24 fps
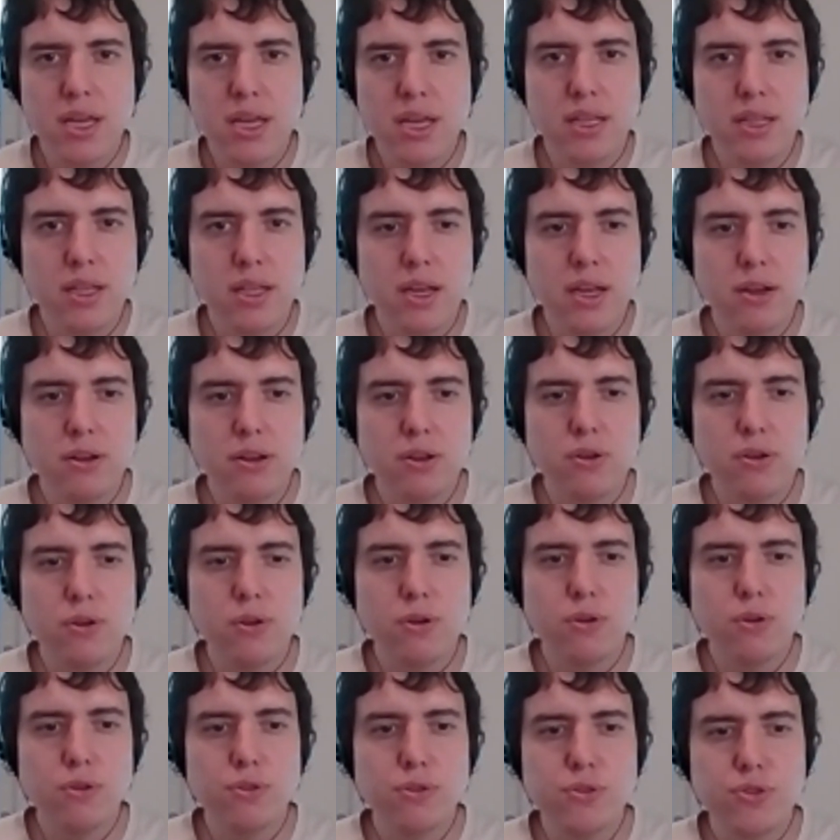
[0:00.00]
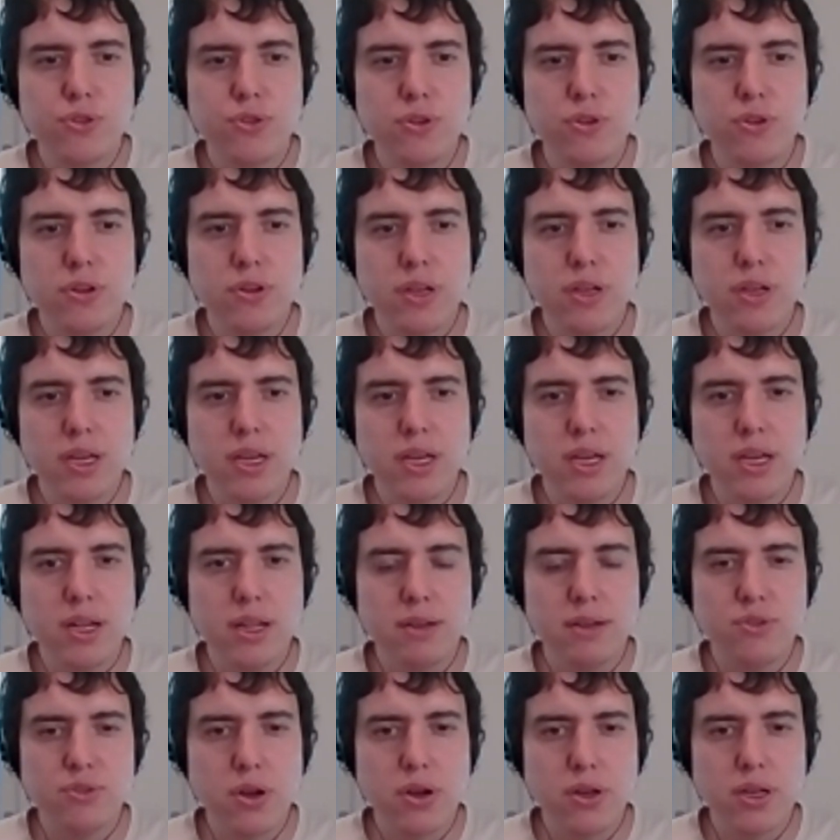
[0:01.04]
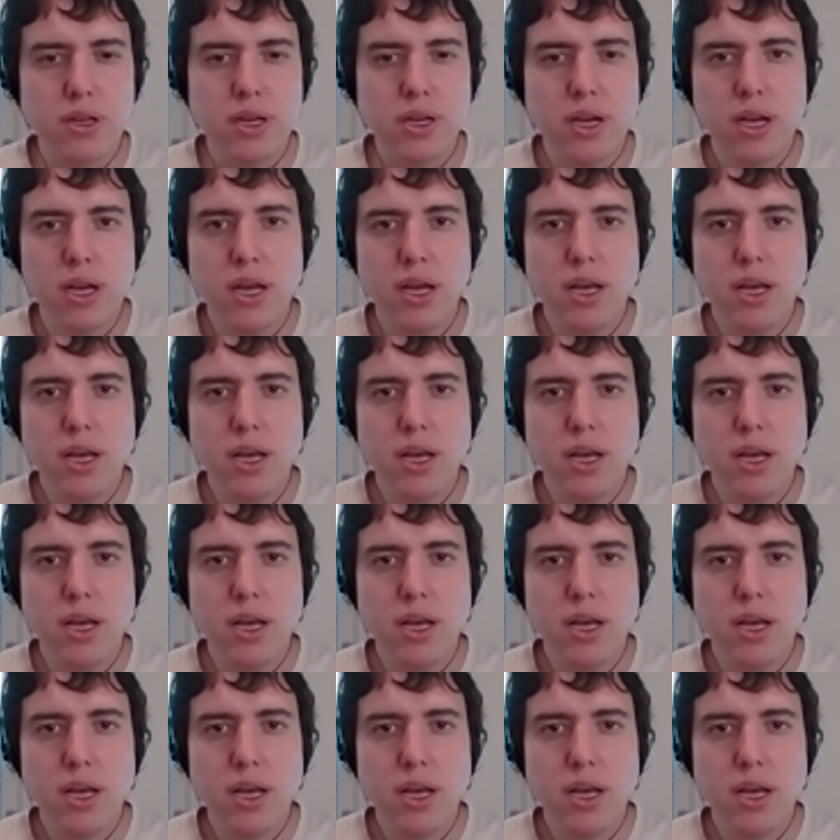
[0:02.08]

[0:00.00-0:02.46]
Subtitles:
In agriculture and livestock.